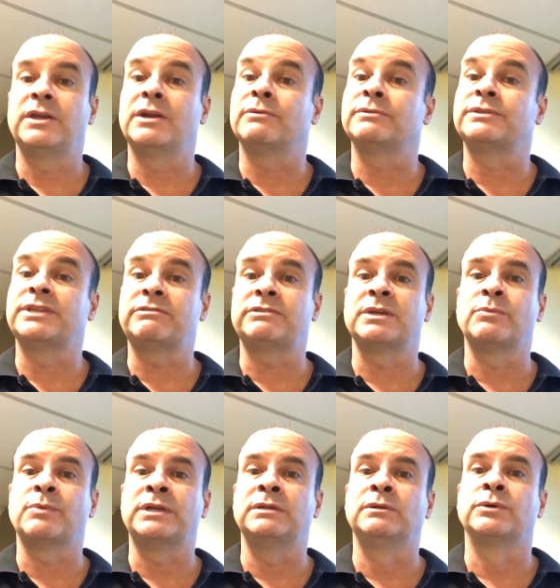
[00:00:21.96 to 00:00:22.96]
You know, it's interesting
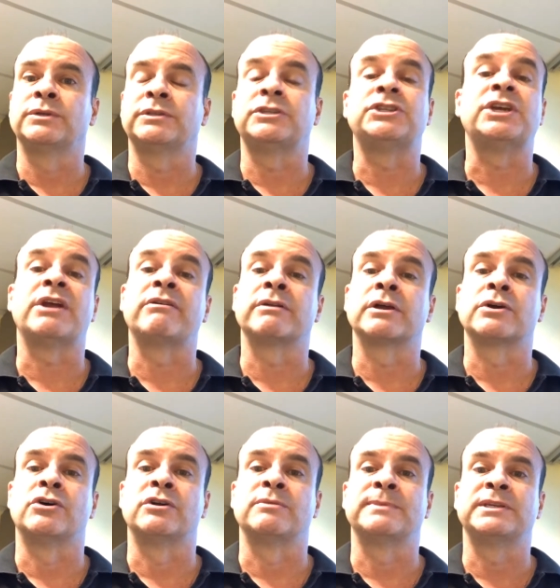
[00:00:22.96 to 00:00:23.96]
when you look at the sharing
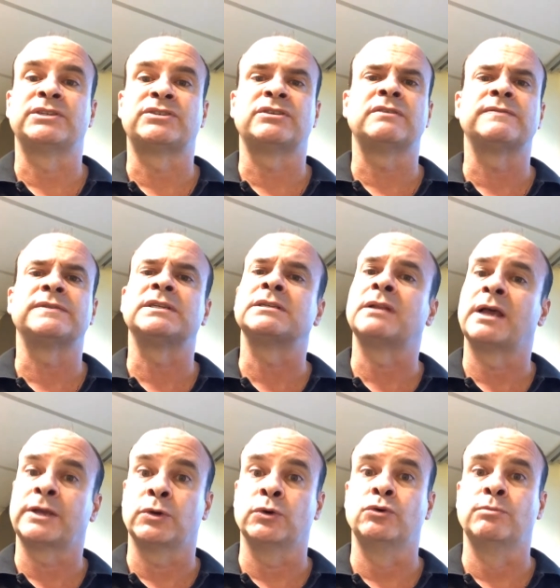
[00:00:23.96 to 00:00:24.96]
economy and services
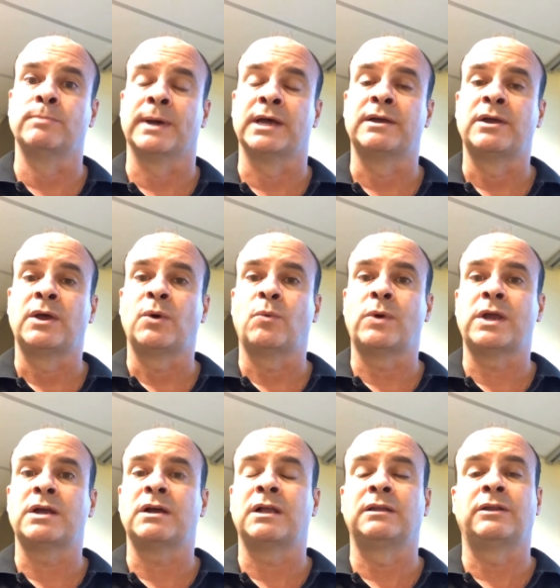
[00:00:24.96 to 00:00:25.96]
like Uber,
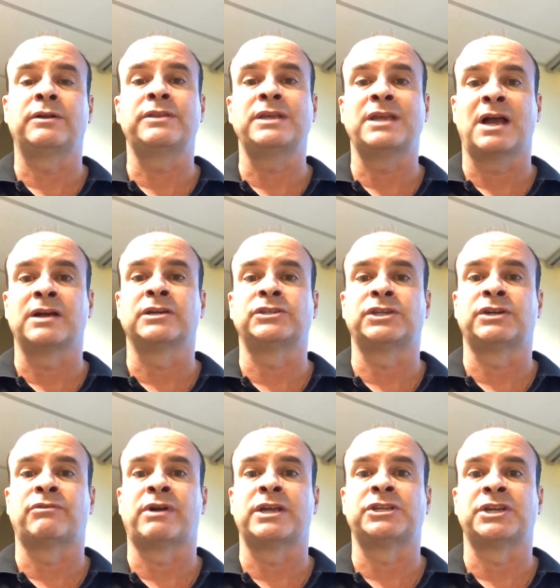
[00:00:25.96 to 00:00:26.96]
where a lot of the younger
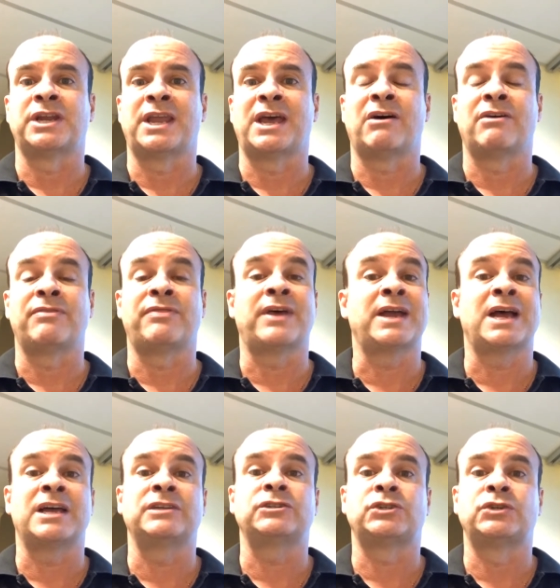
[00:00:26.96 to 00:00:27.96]
generation now, they
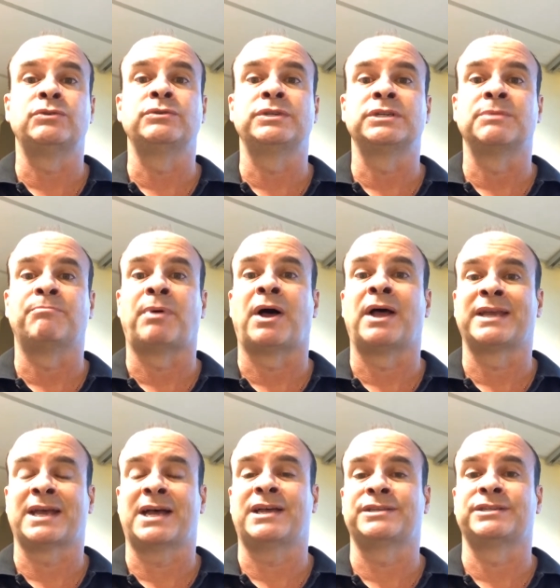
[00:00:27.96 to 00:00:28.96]
aren't choosing to buy
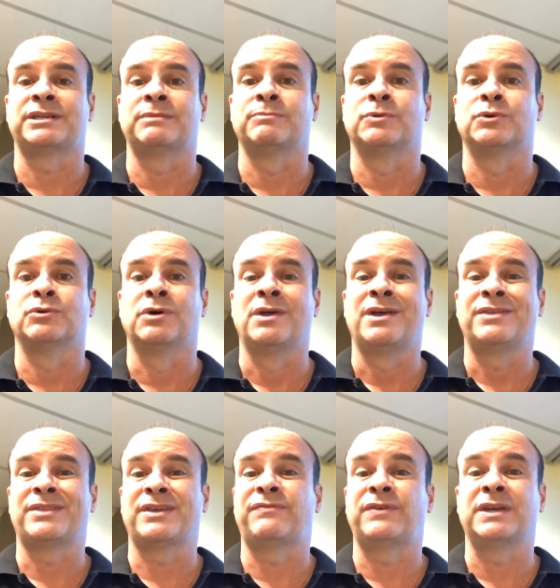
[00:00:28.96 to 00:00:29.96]
cars anymore
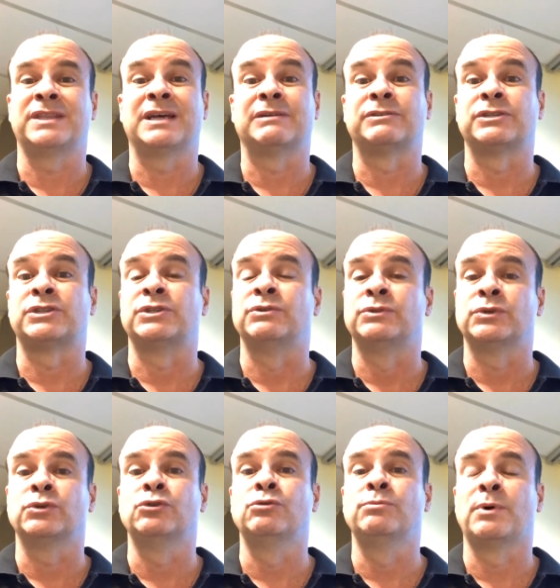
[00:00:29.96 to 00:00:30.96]
they figure they'll just use
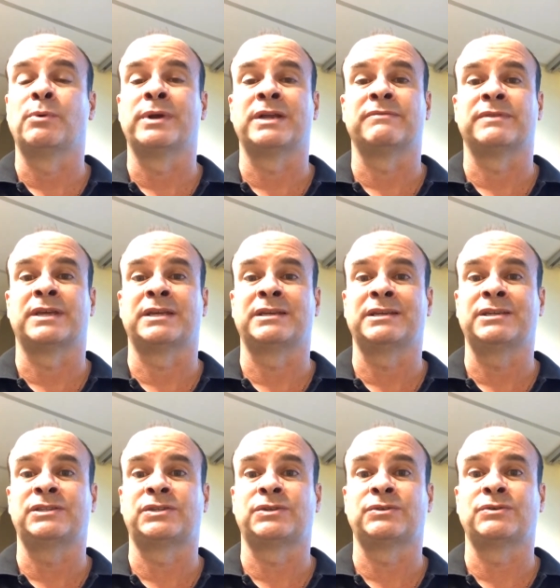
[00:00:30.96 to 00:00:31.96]
Uber whenever they
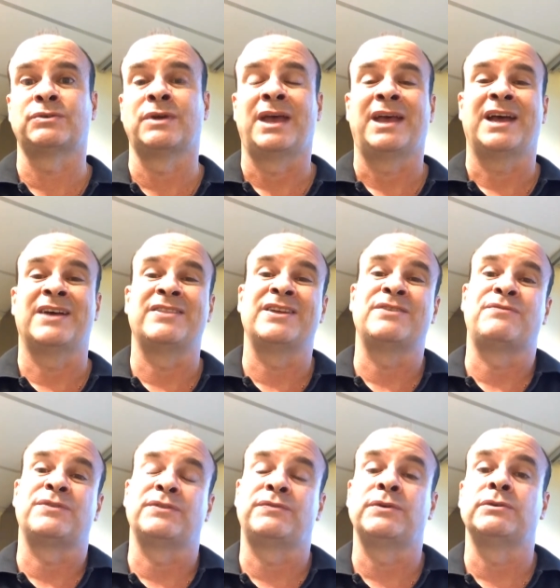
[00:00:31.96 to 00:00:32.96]
need to, and then
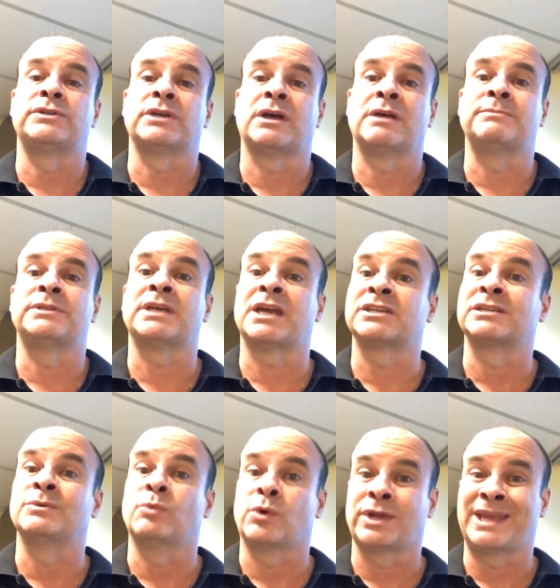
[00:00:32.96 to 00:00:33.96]
for the few times that they actually
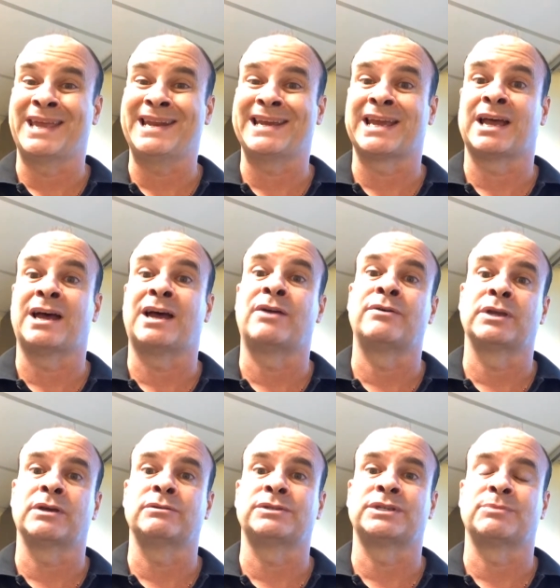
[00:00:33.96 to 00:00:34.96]
want to get a car and
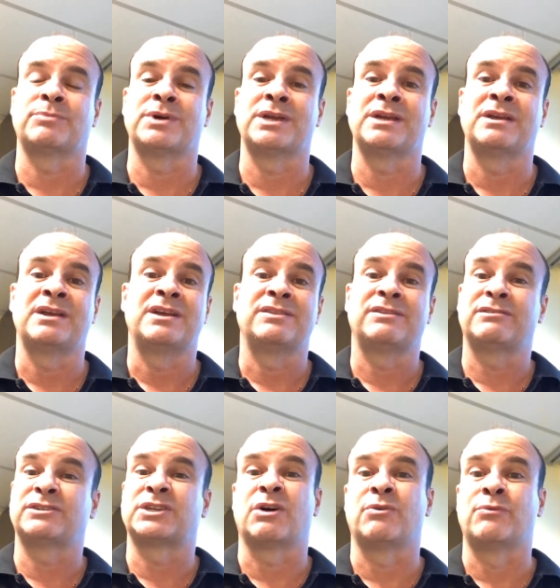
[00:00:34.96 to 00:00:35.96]
go somewhere, they'll
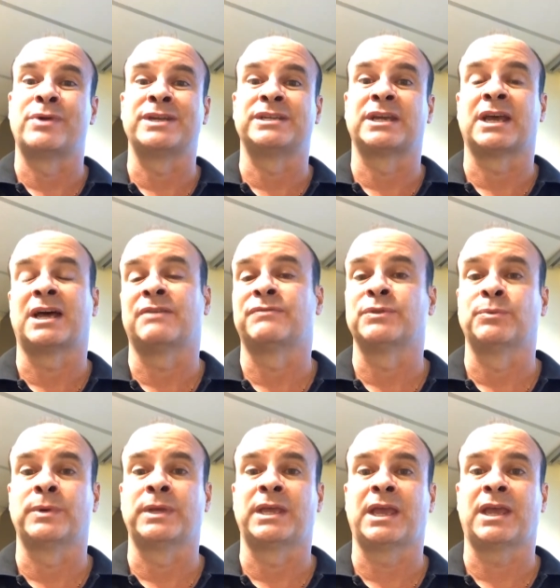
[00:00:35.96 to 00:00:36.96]
just go and rent a car for the
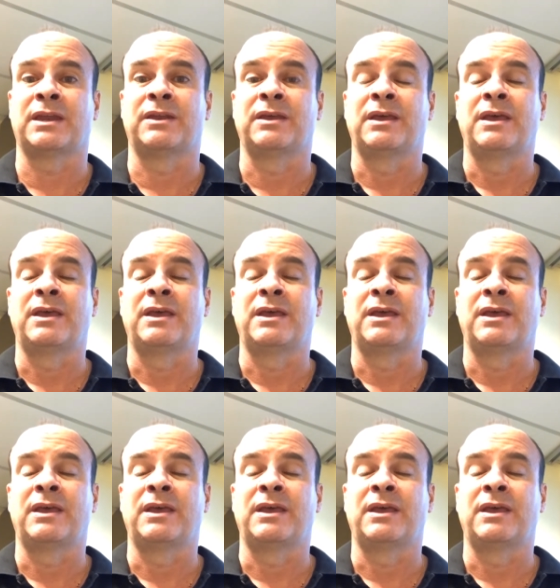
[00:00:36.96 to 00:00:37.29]
weekend.